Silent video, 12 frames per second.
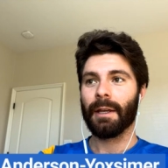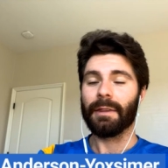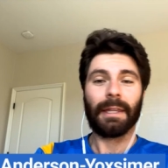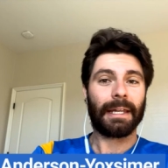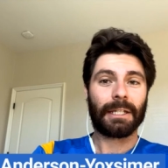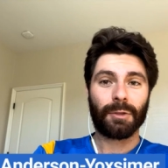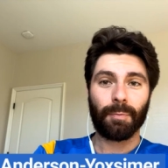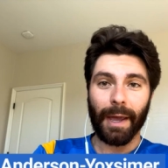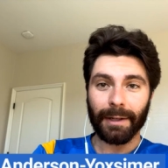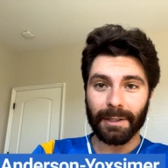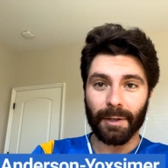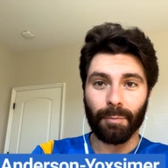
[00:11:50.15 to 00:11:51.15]
They
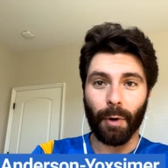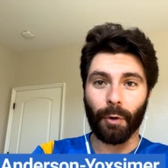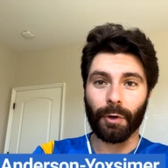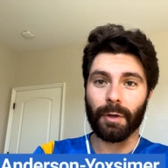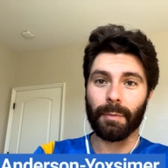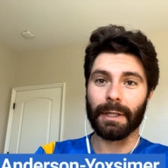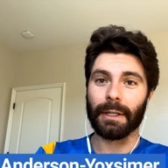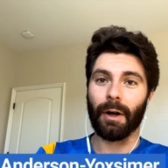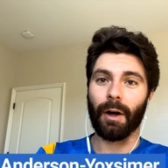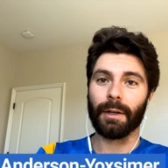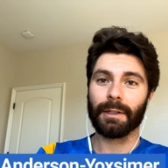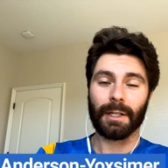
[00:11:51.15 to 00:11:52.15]
expected Bona to be
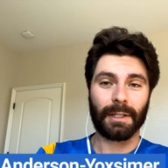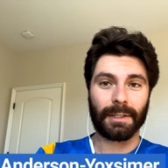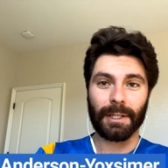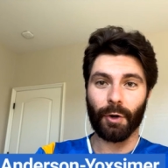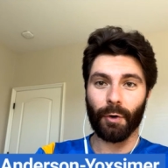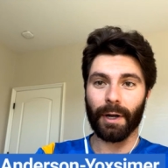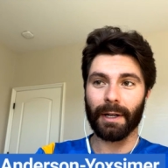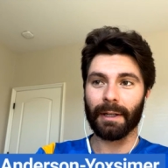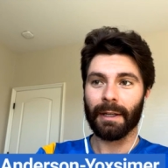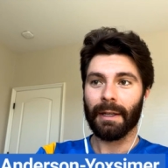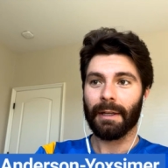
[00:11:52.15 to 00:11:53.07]
gone, considering